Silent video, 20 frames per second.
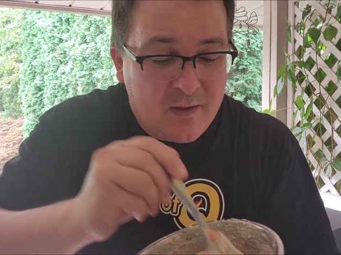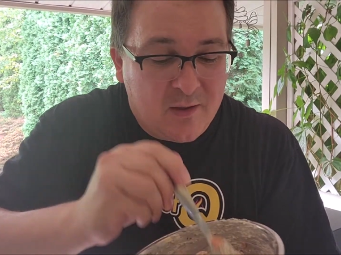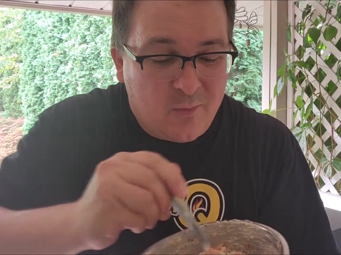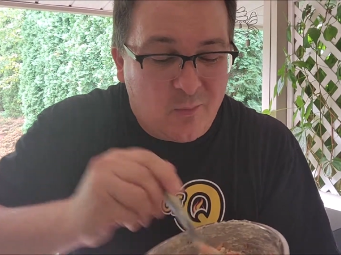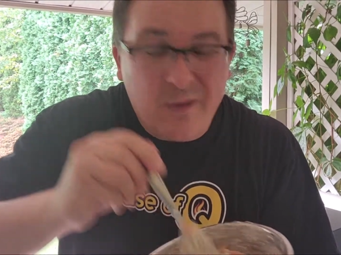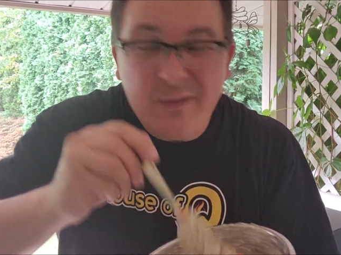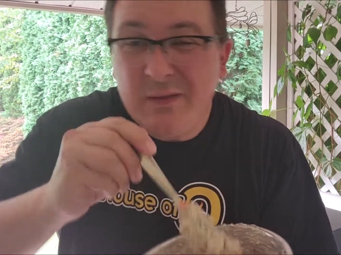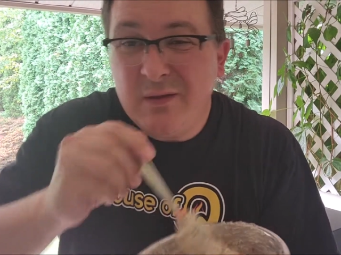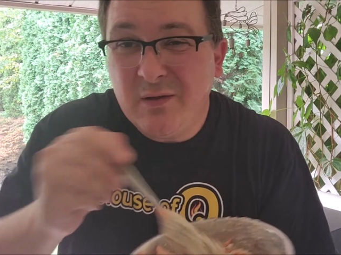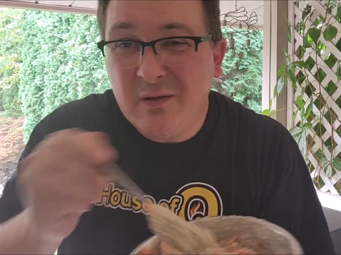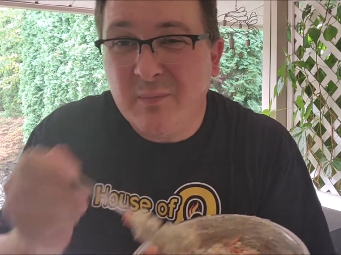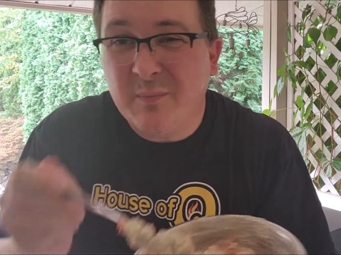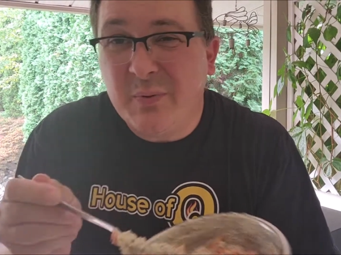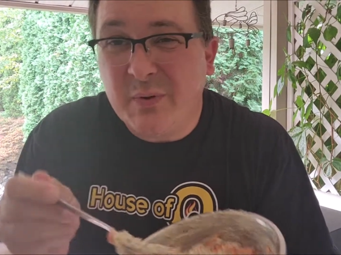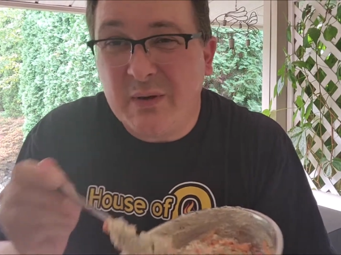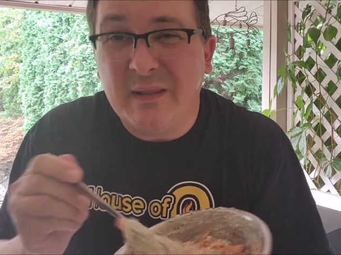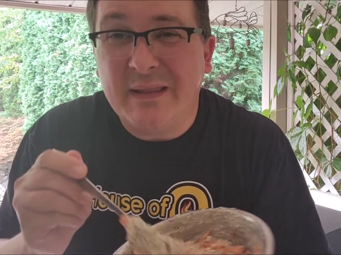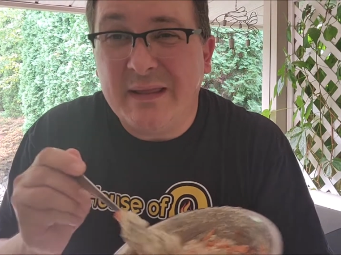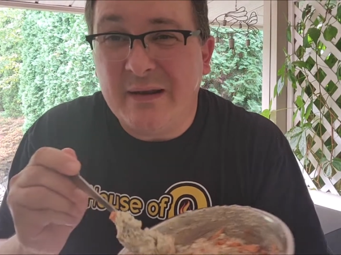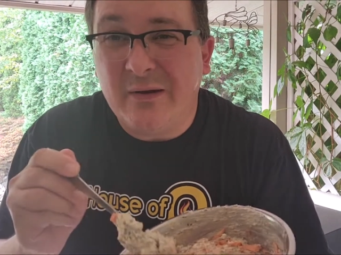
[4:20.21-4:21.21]
One that you can put
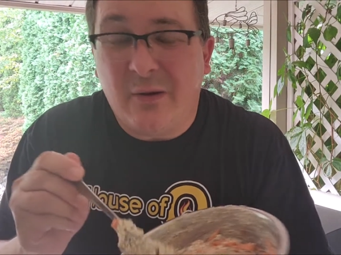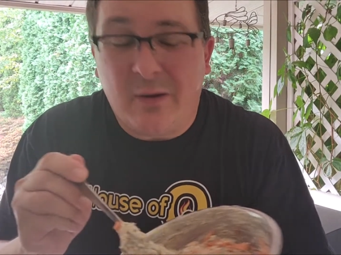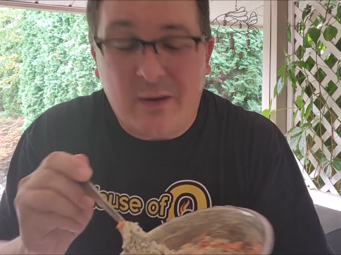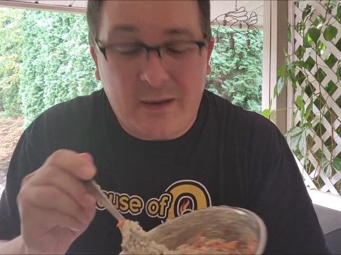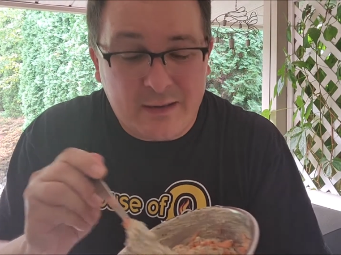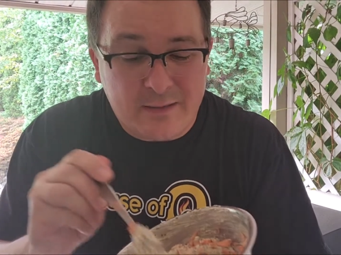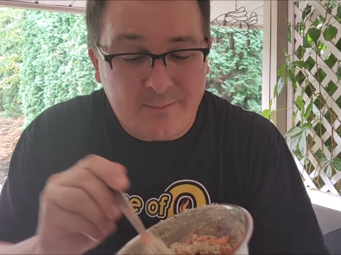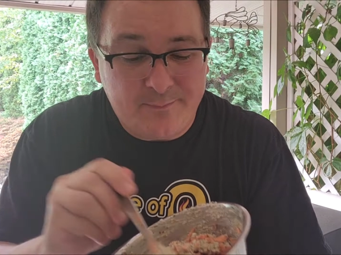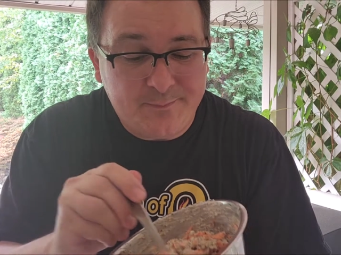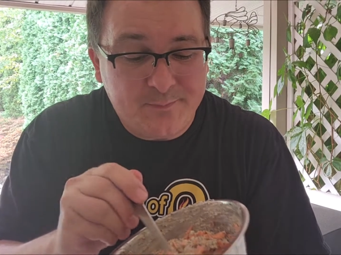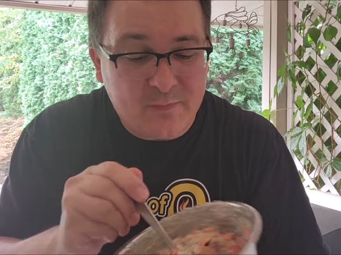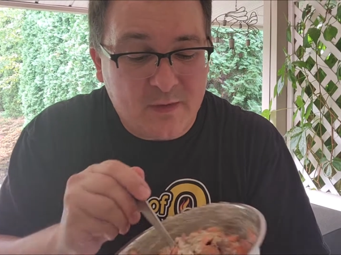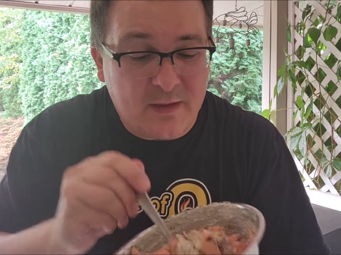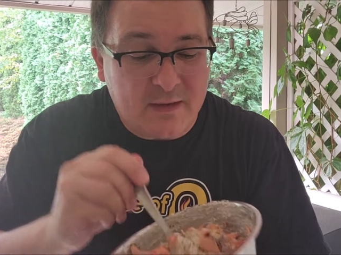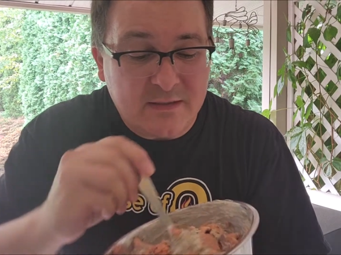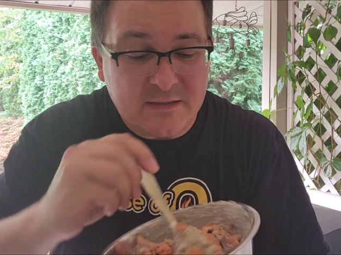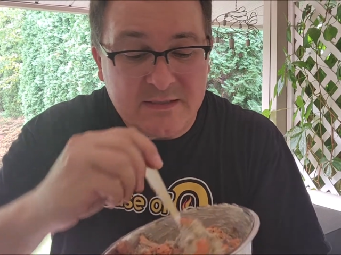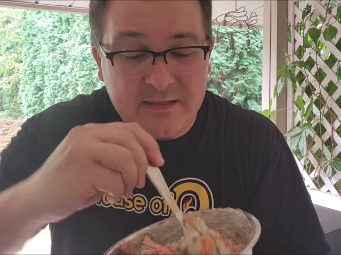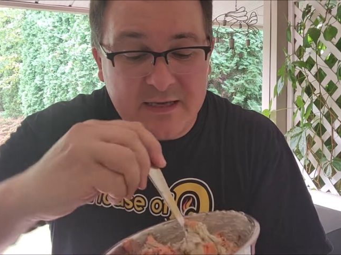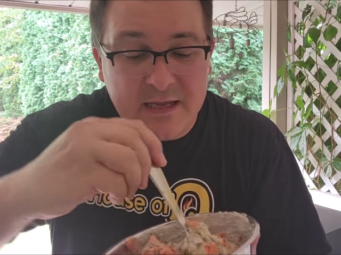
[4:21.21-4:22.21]
a lid on
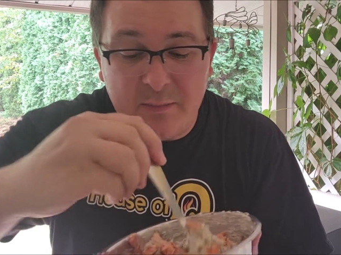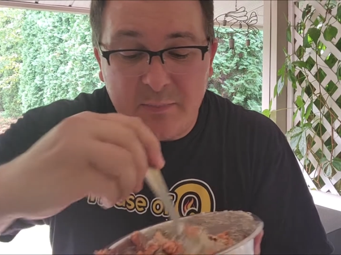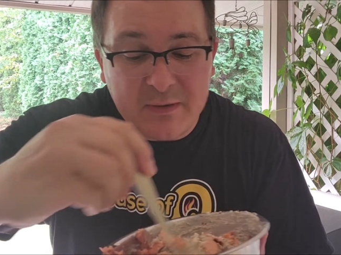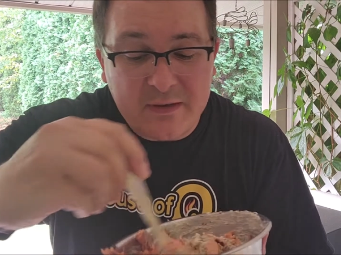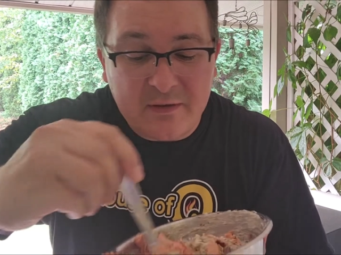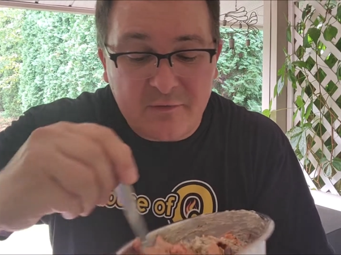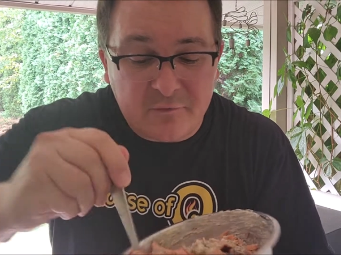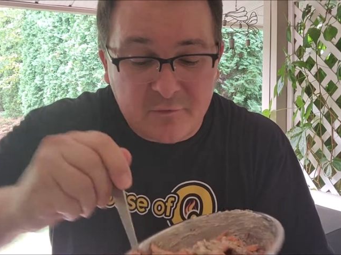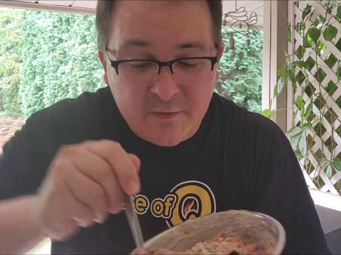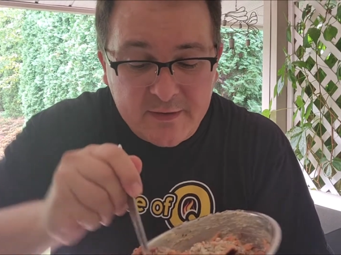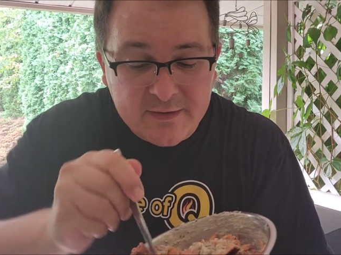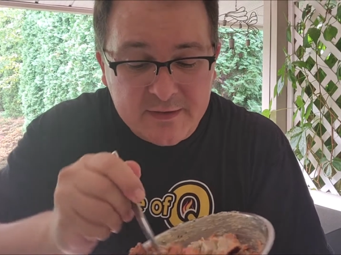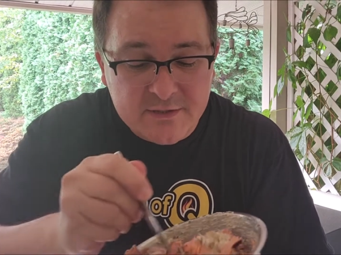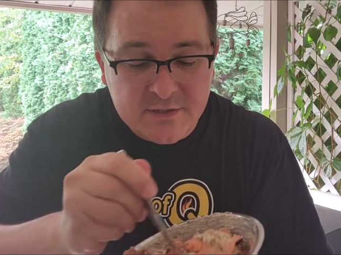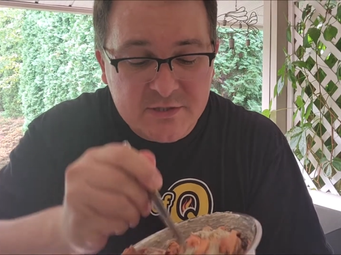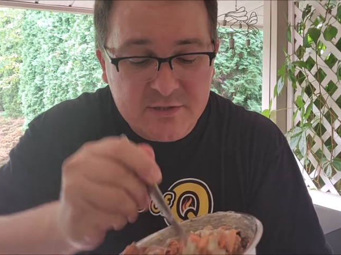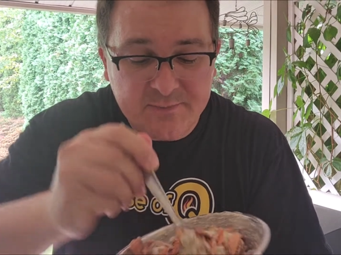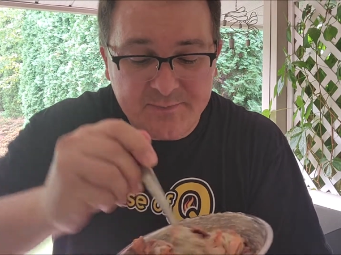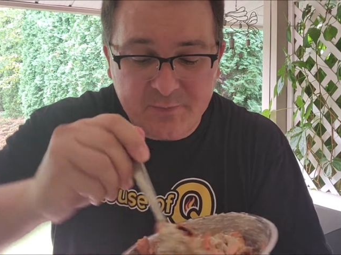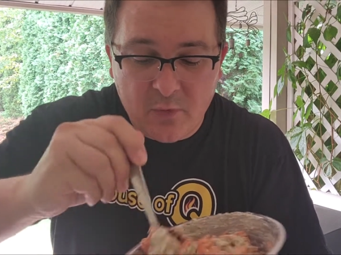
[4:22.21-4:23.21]
and keep in the
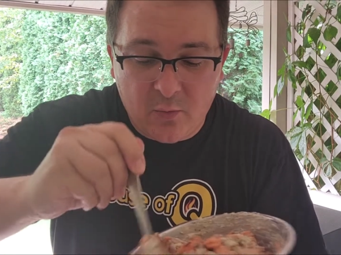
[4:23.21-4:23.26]
fridge,